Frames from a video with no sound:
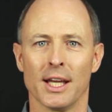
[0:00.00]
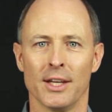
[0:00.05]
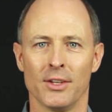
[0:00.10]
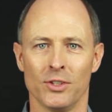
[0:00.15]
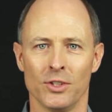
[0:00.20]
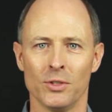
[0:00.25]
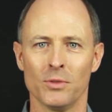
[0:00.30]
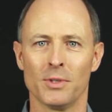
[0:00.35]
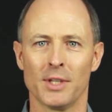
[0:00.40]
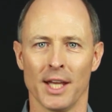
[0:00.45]

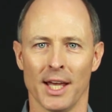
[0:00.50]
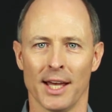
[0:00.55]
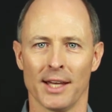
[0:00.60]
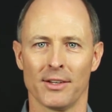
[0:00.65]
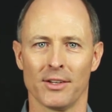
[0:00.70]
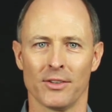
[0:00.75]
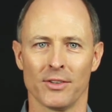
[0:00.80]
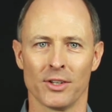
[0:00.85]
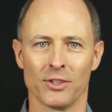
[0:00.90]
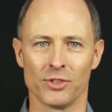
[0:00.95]
and you
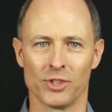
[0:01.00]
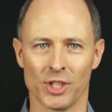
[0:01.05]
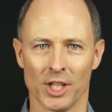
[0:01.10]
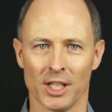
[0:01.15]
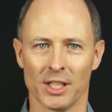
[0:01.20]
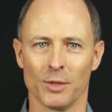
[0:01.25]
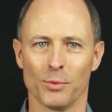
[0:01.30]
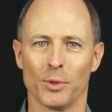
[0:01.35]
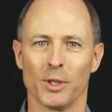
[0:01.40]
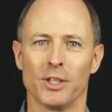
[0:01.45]
get their
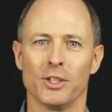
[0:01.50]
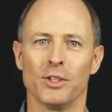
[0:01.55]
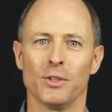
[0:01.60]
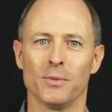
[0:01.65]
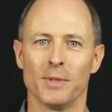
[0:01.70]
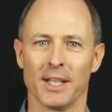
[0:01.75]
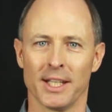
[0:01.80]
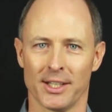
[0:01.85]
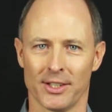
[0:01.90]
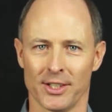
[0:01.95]
genuine
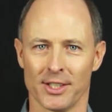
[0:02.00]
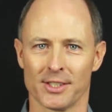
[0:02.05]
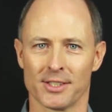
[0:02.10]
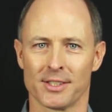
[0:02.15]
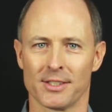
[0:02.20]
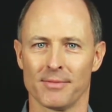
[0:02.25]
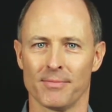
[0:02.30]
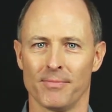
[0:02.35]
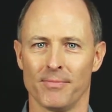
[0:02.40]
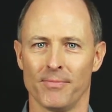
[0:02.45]

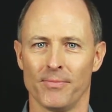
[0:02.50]
uniqueness.